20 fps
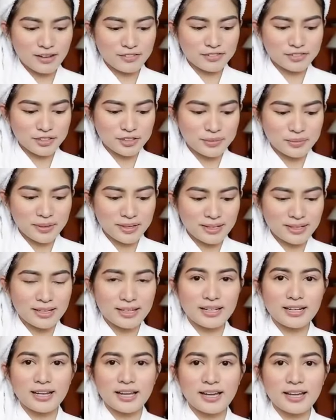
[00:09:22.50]
After my
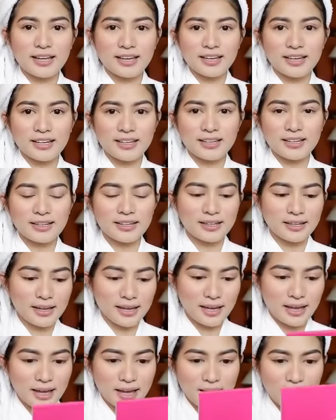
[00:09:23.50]
kilay,
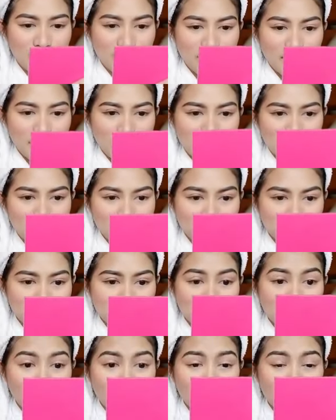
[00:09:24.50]
I
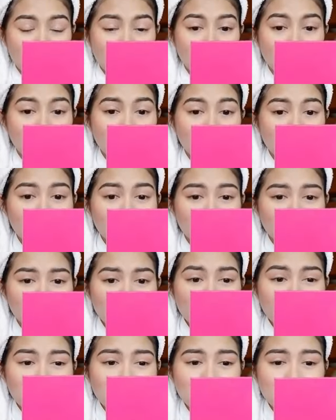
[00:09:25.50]
am going to
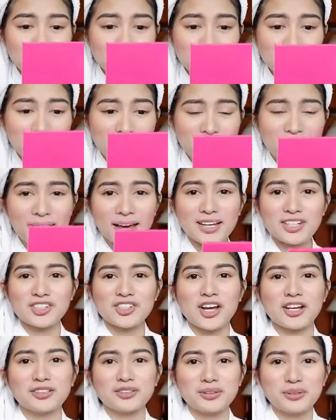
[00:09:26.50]
fix my
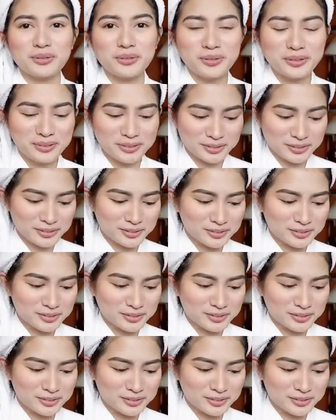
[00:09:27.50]
eyeshadow.